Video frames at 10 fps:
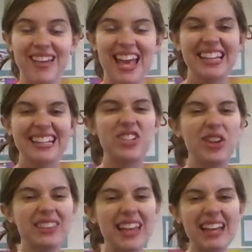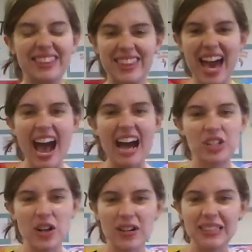Did you get that
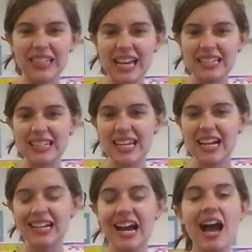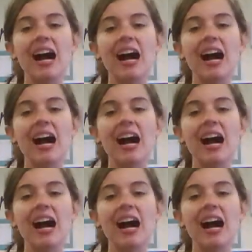on the end there?